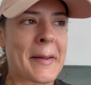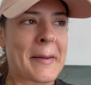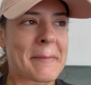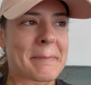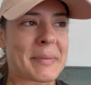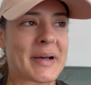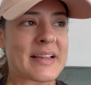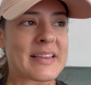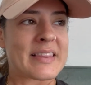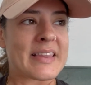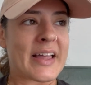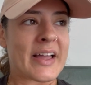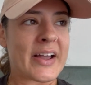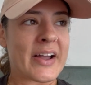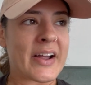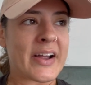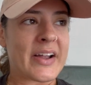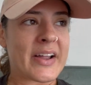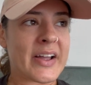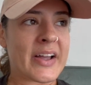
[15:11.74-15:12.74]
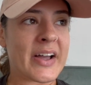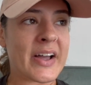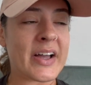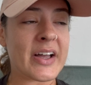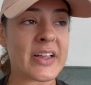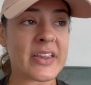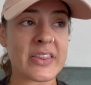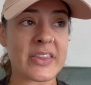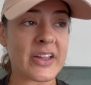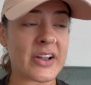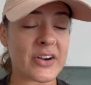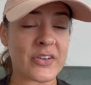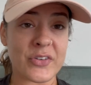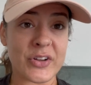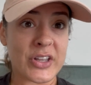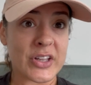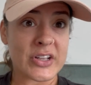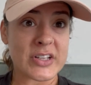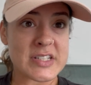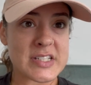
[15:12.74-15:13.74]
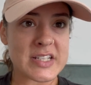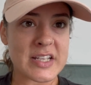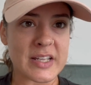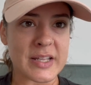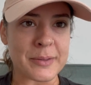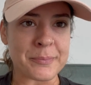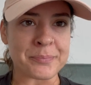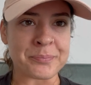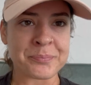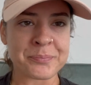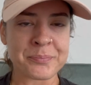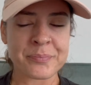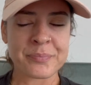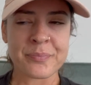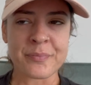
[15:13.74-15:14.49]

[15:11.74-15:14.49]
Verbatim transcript: But they they're a really good team.